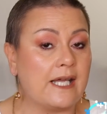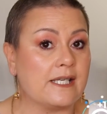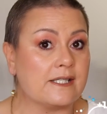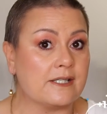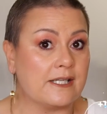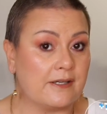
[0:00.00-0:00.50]

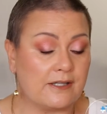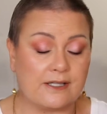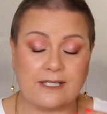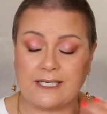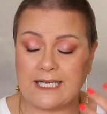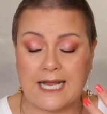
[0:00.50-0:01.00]

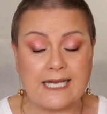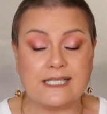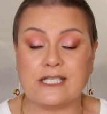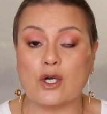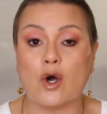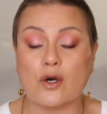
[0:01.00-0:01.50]
The
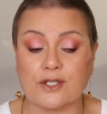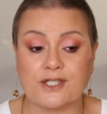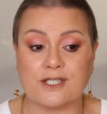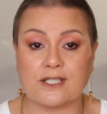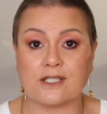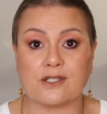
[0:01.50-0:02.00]

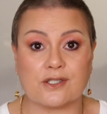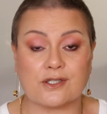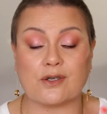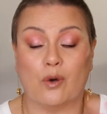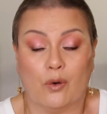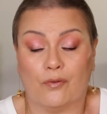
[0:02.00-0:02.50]

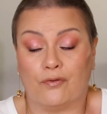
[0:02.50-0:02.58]
antioxidants,